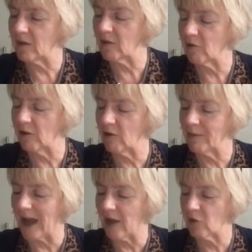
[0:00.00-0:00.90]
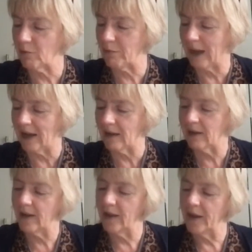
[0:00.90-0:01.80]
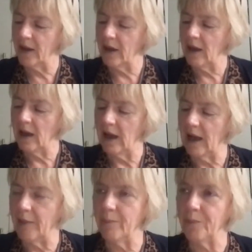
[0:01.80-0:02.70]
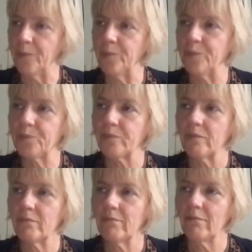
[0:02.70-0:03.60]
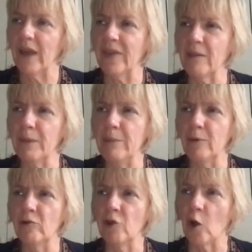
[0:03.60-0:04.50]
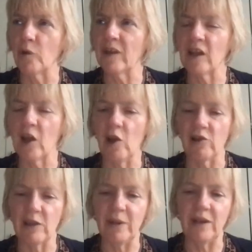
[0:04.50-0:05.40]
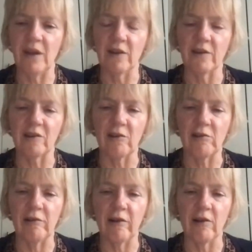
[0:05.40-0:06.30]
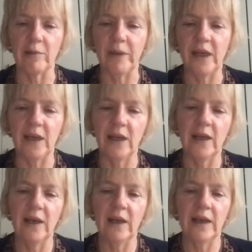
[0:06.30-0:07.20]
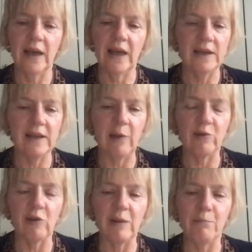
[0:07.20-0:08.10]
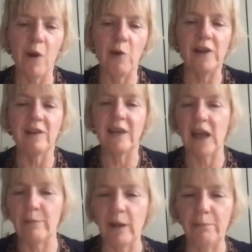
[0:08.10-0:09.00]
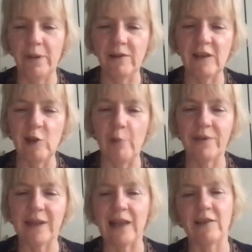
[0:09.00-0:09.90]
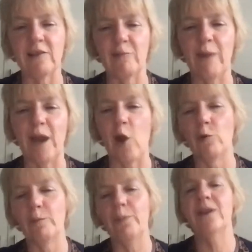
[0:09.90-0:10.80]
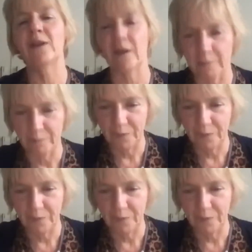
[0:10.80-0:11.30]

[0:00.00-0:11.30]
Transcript: circular economy action plan, um, I think people know there's a lot to be done on the circular economy. And I was only moaning today about built-in obsolescence of my own printer